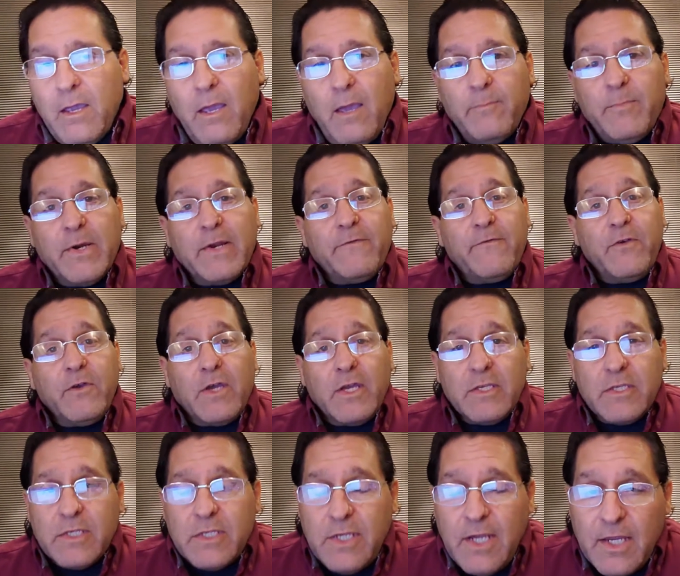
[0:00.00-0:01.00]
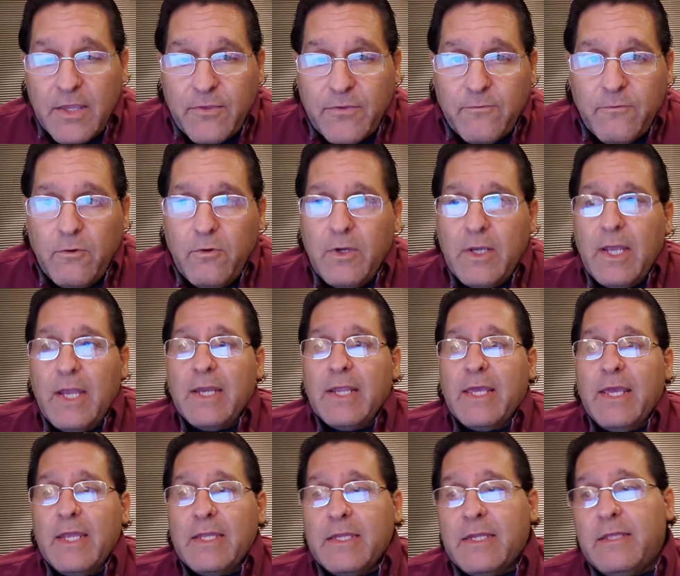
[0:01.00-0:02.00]
But if you can stick through it and
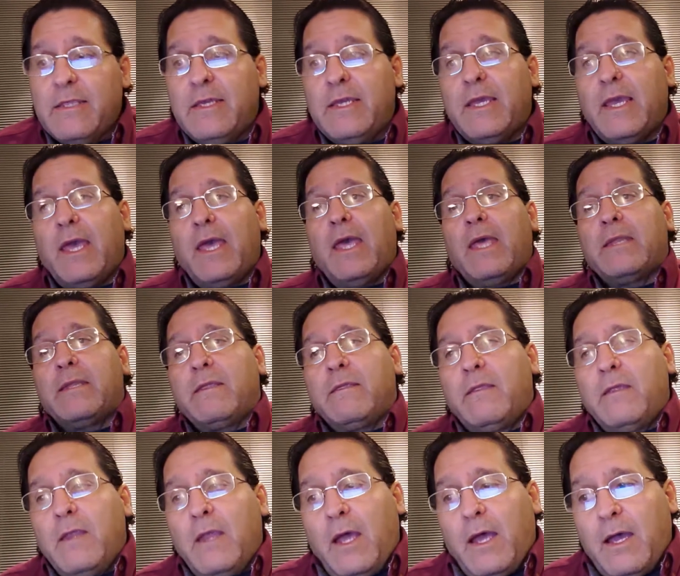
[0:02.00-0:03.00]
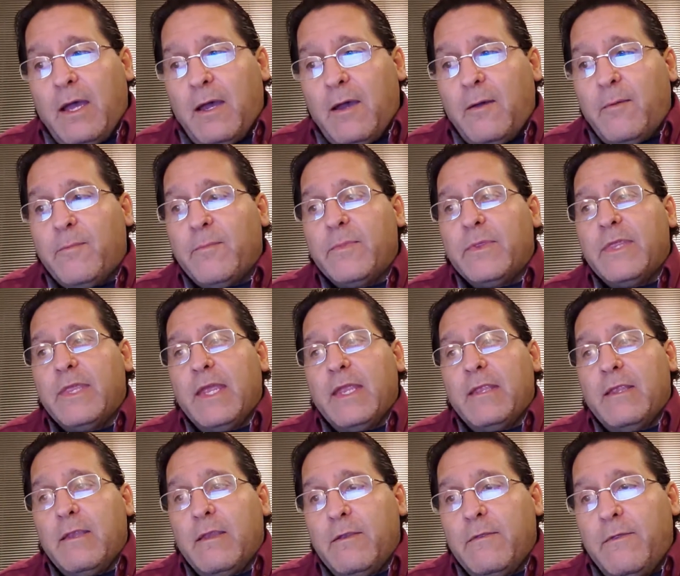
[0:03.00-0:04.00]
get to the end,
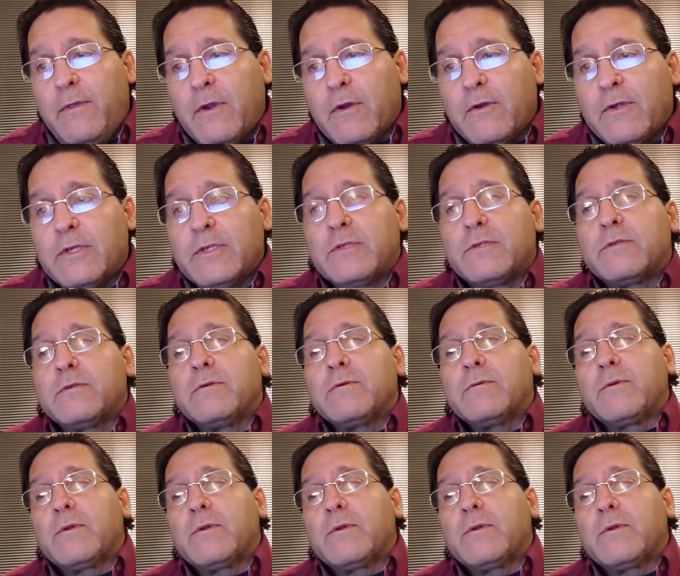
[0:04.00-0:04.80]
then there is